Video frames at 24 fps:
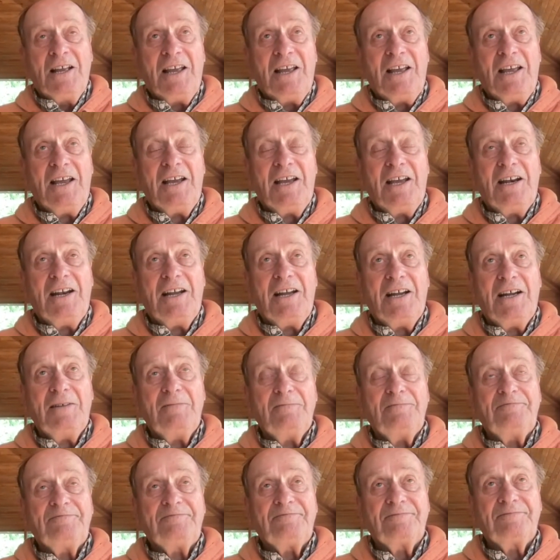And
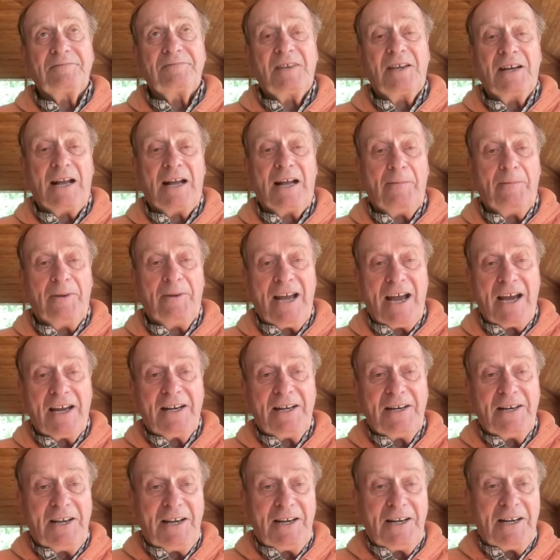I'm not
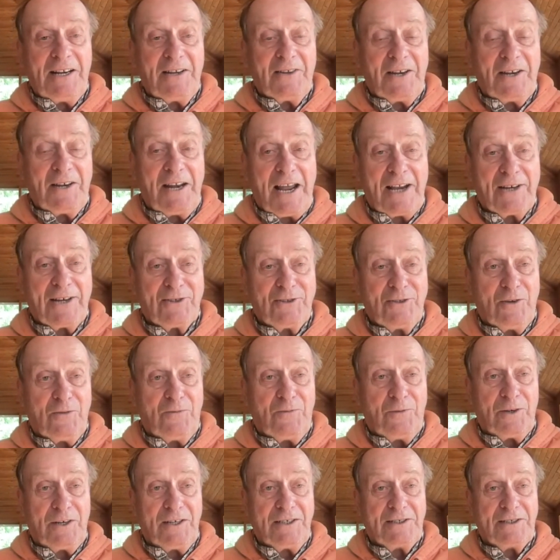in any of the national
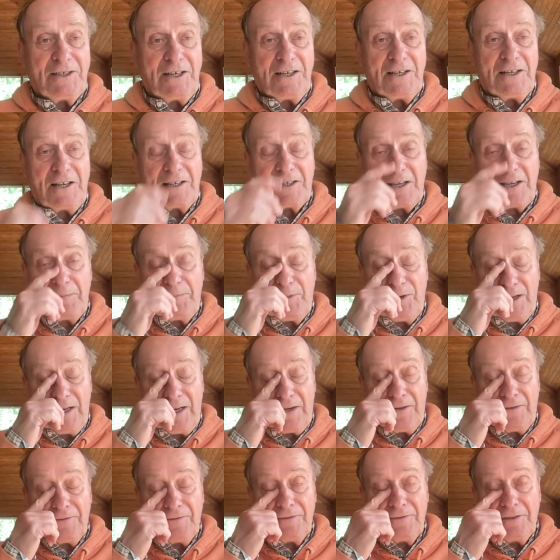footage that they put
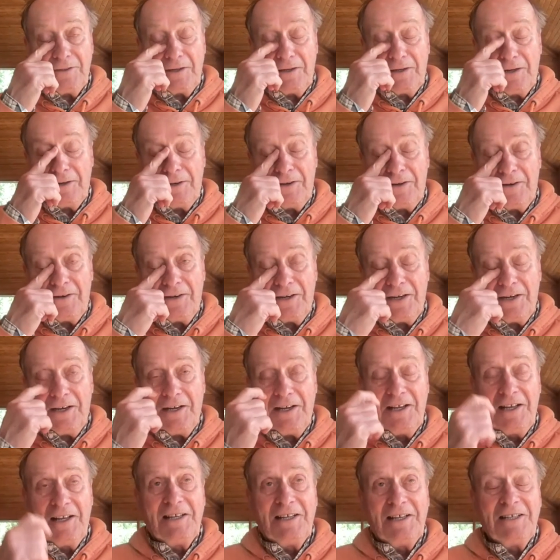out, or
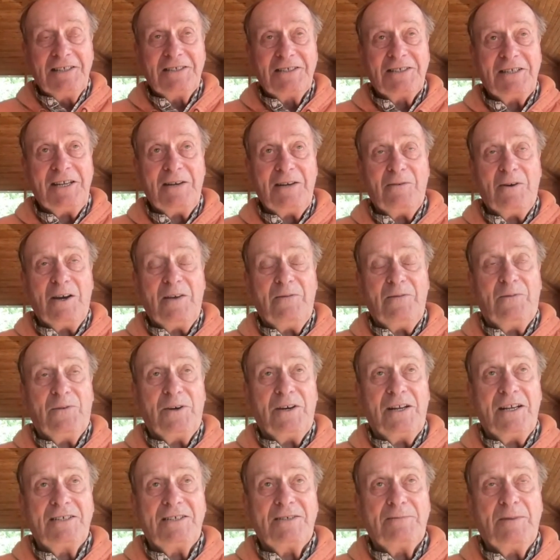statewide
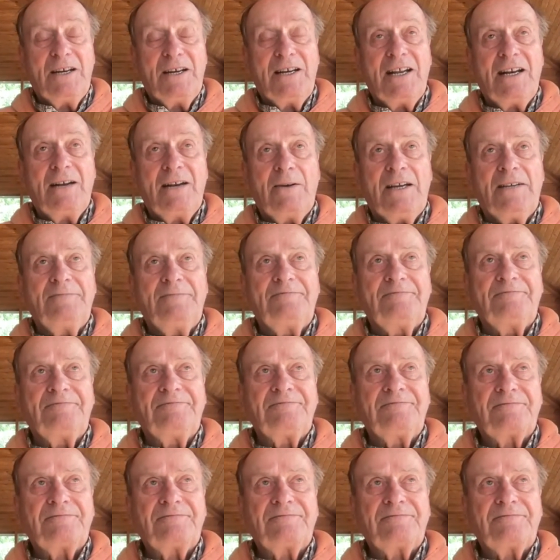footage. But anyway,